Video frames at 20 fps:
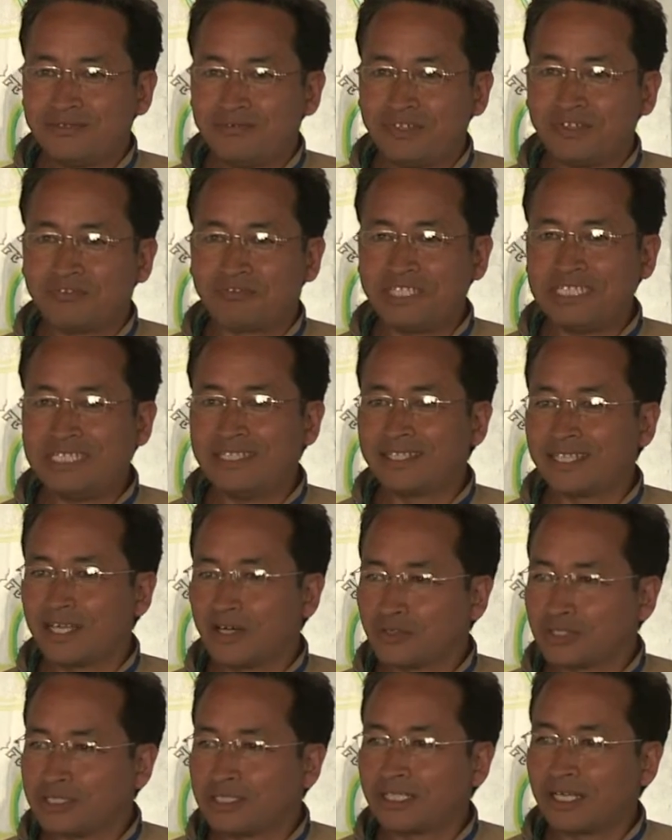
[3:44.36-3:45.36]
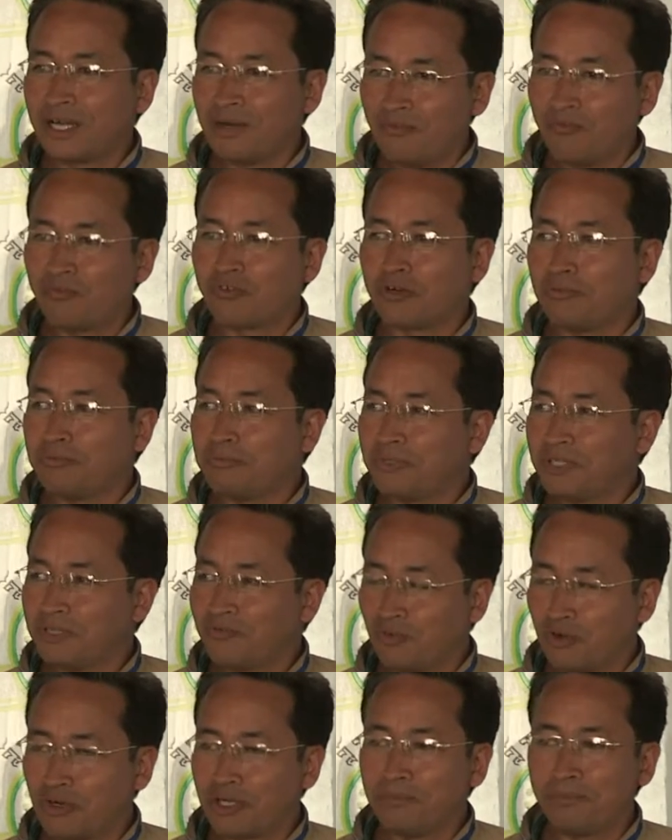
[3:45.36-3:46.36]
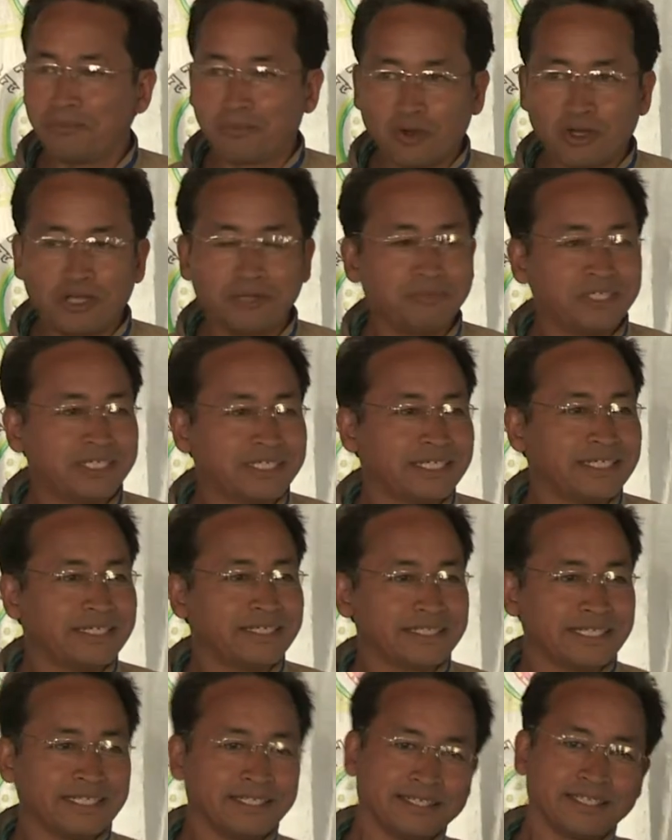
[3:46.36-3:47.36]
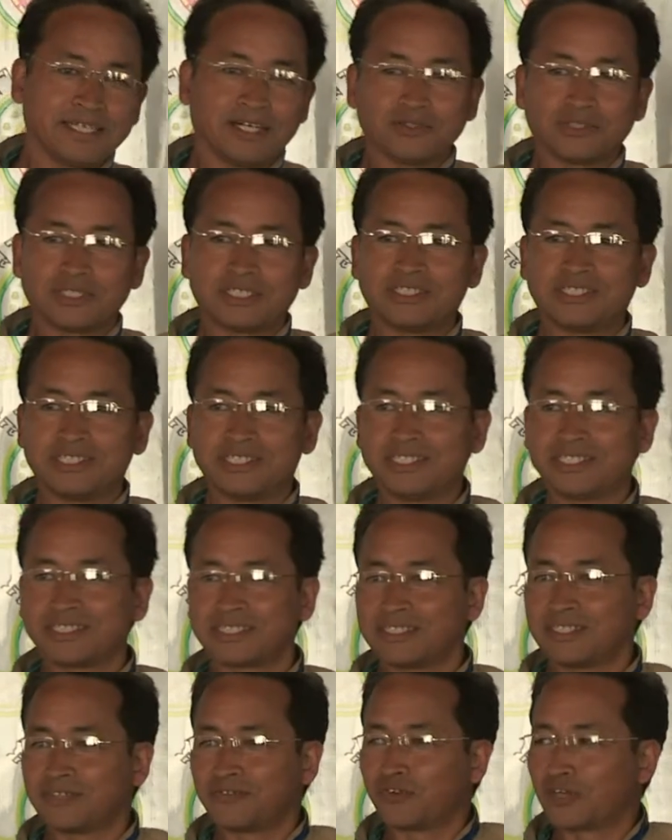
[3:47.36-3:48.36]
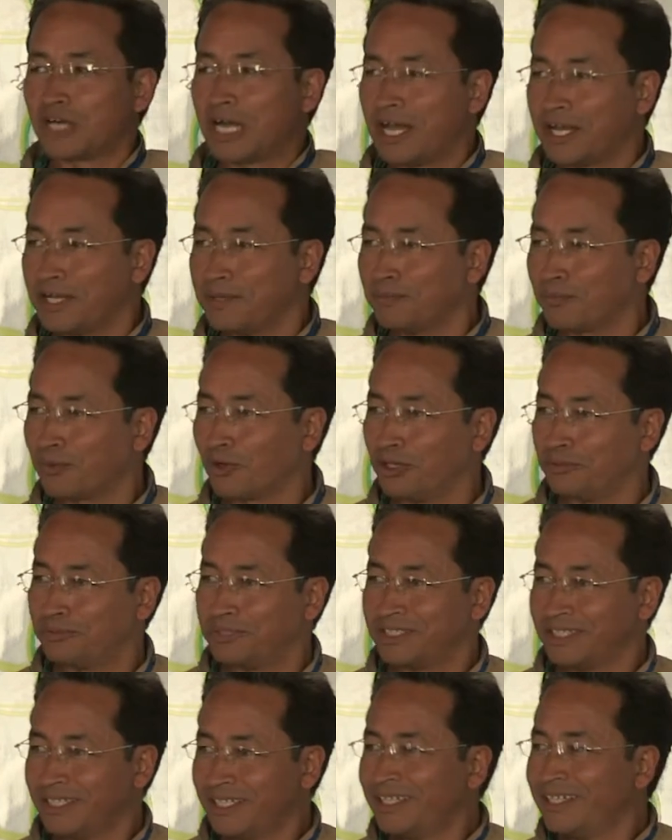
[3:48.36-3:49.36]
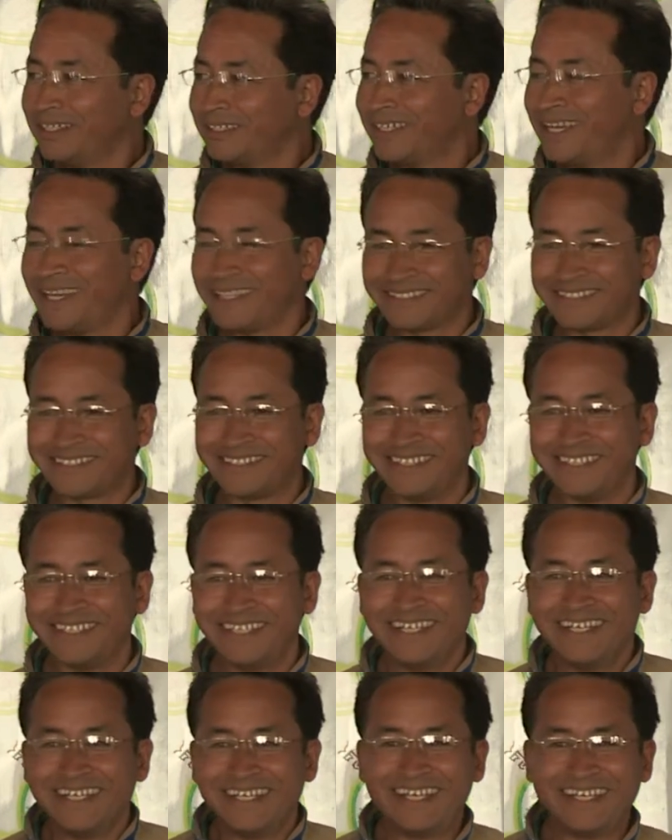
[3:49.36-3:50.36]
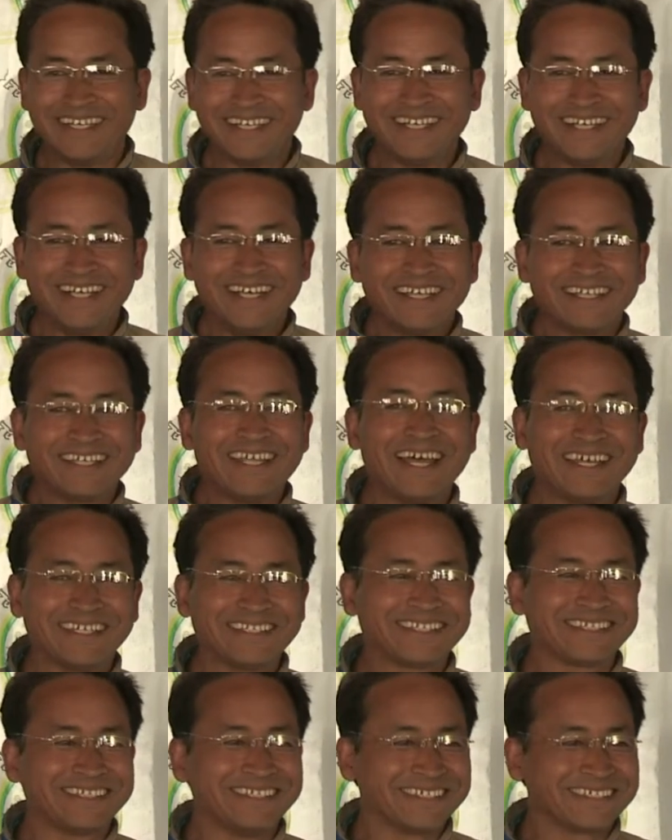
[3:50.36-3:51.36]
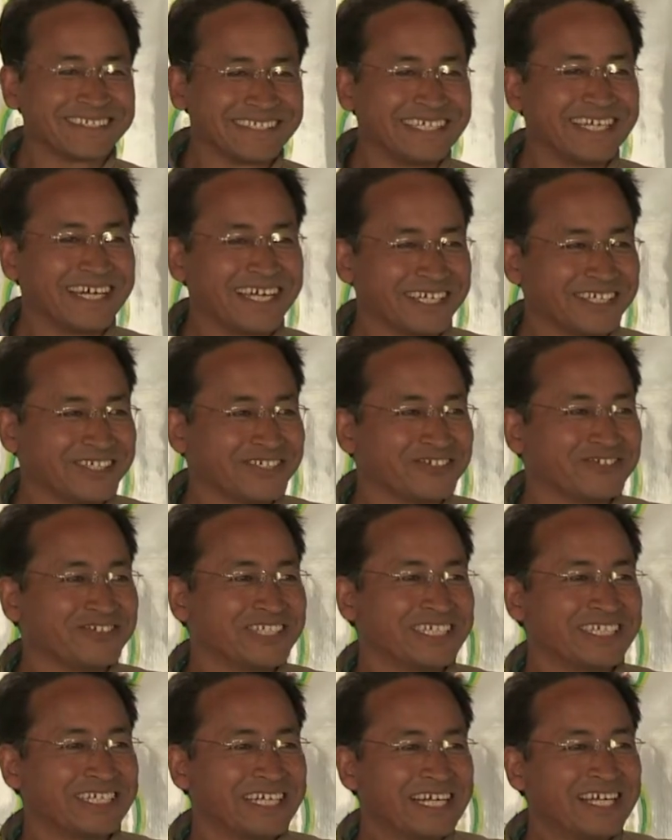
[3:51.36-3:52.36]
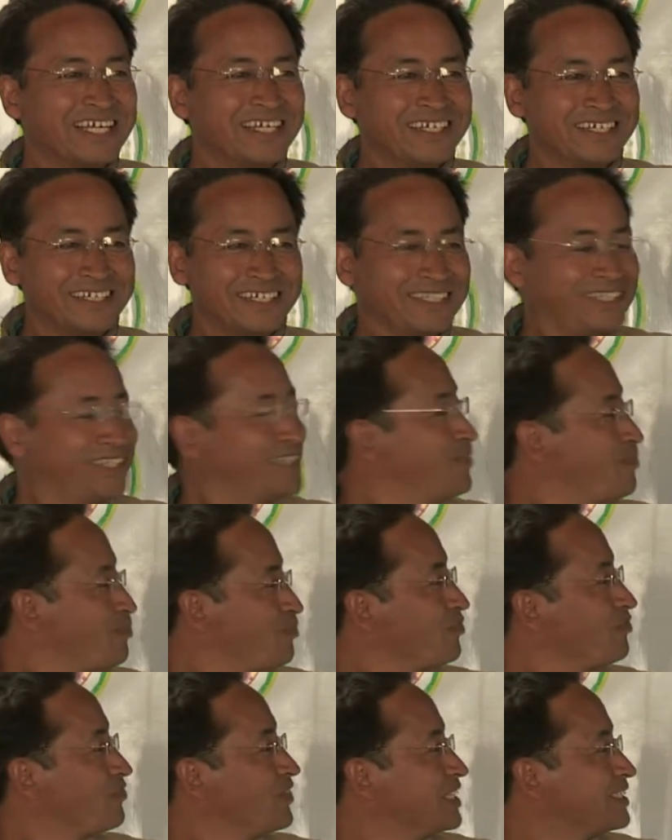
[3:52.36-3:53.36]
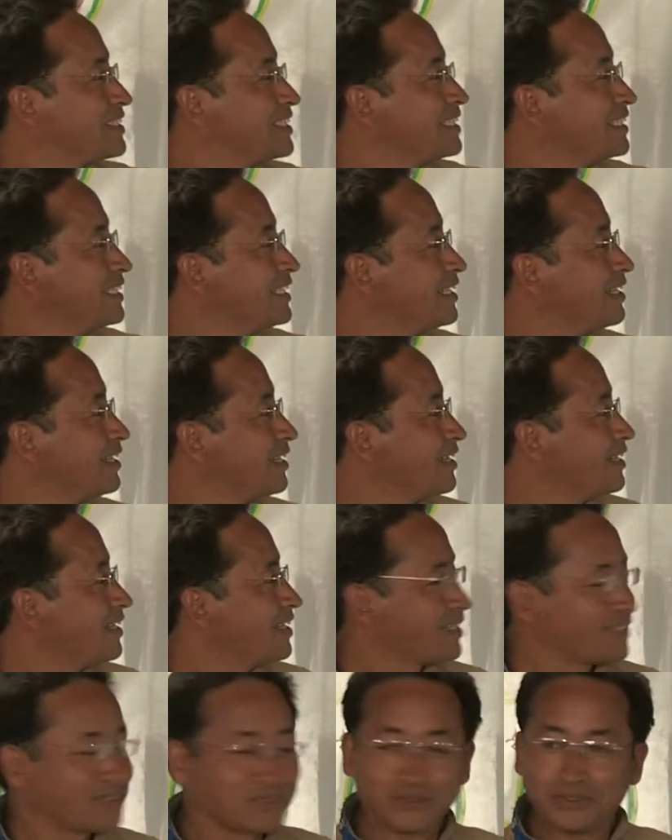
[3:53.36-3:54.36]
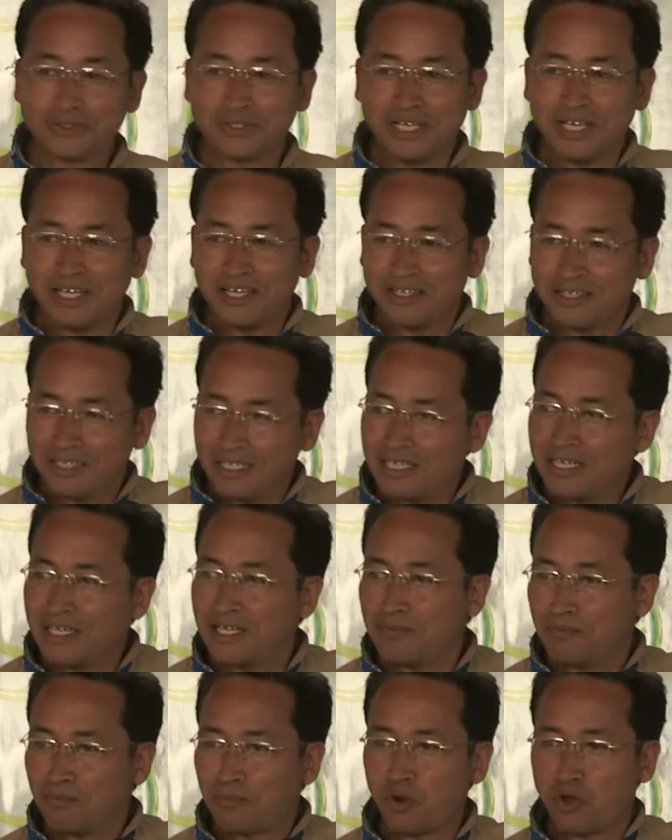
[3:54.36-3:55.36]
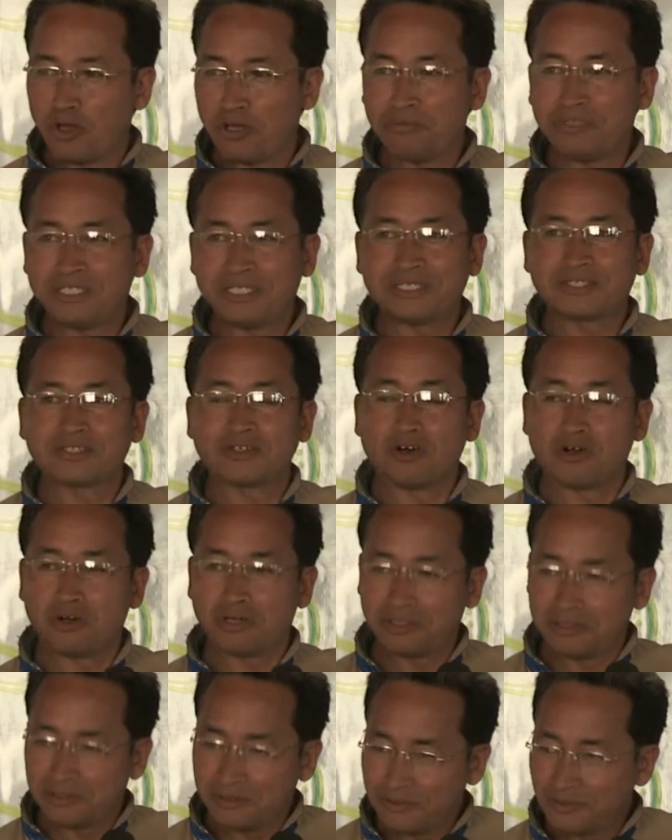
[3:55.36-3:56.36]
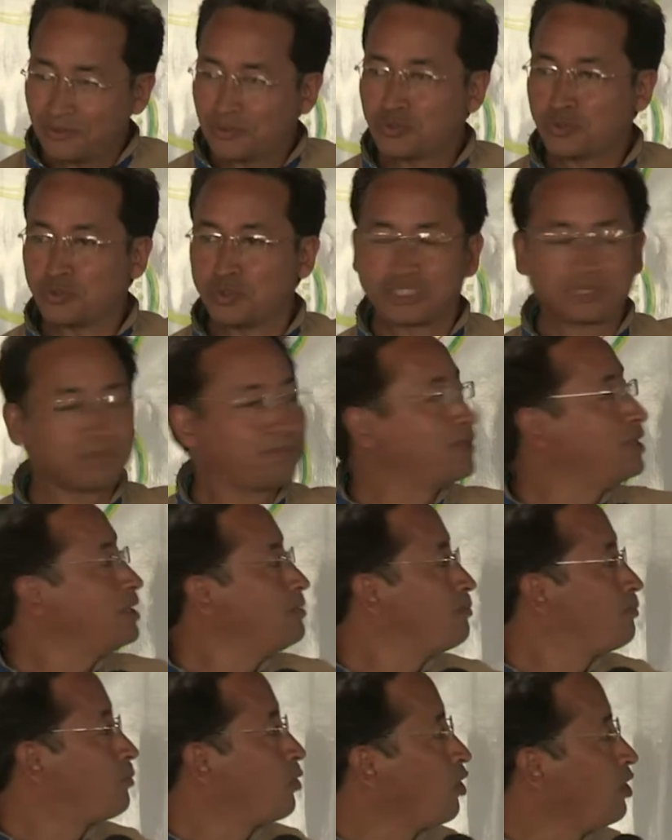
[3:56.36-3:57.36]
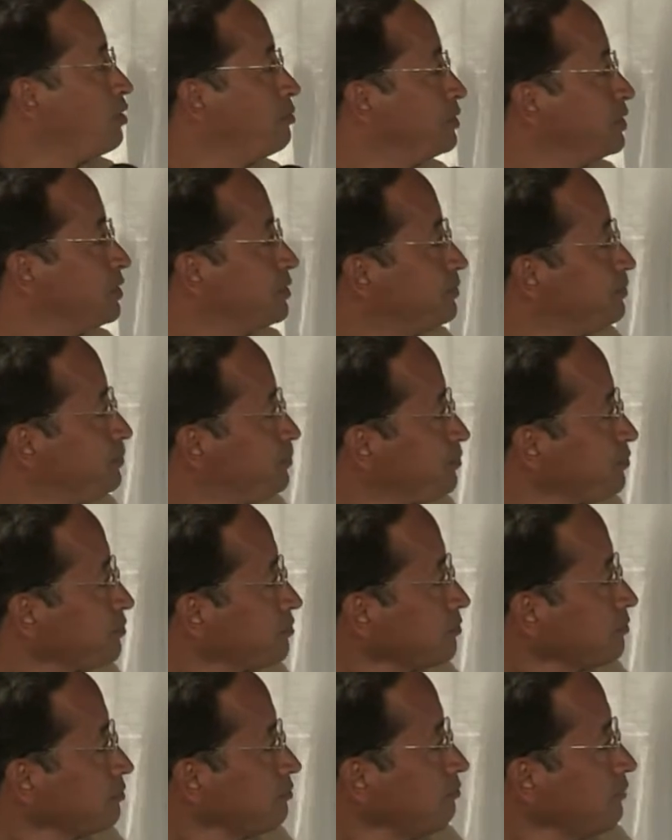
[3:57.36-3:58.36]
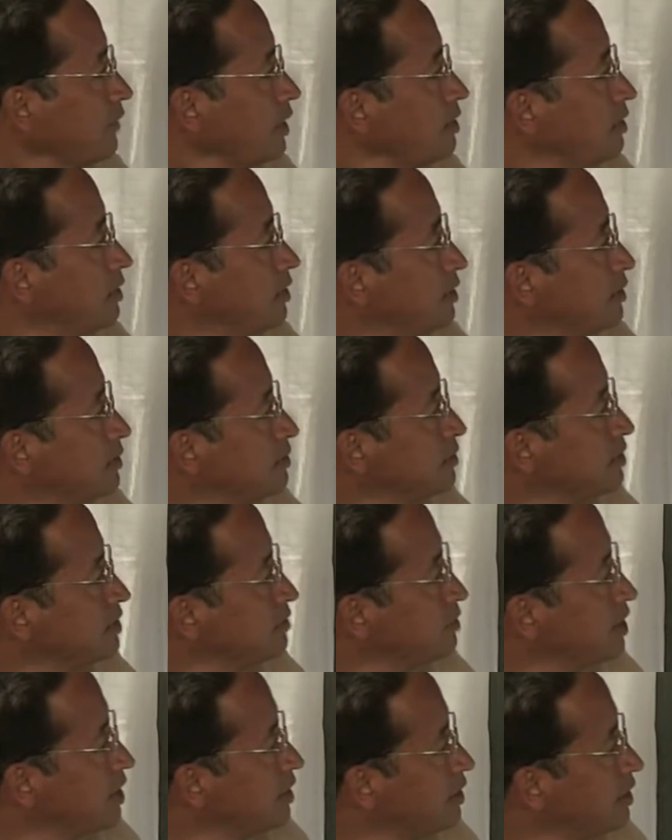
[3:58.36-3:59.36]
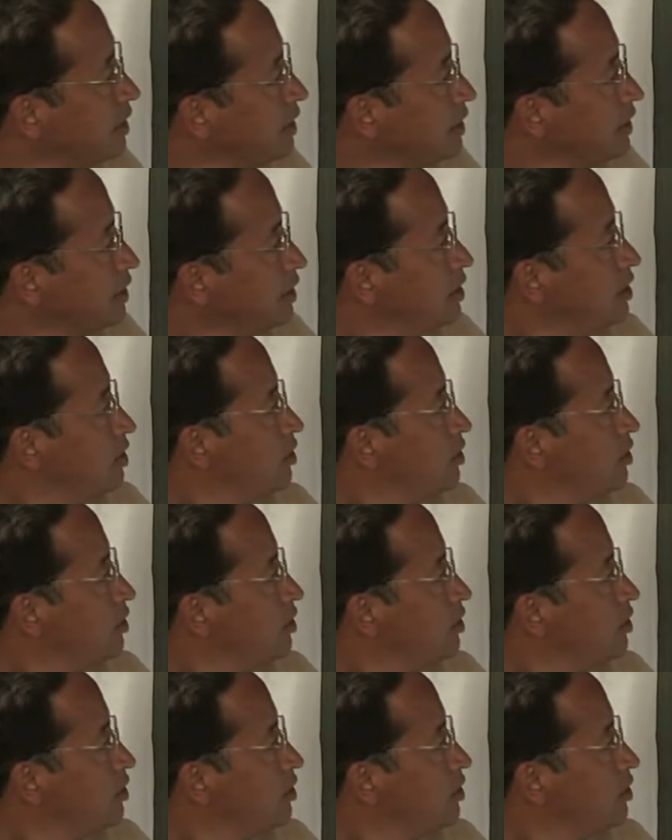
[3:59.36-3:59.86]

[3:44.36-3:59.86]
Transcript: 15,000 come for employment and 10,000 register for unemployment? That's the scenario we are facing in Ladakh. So employment or suitable employment. Similarly,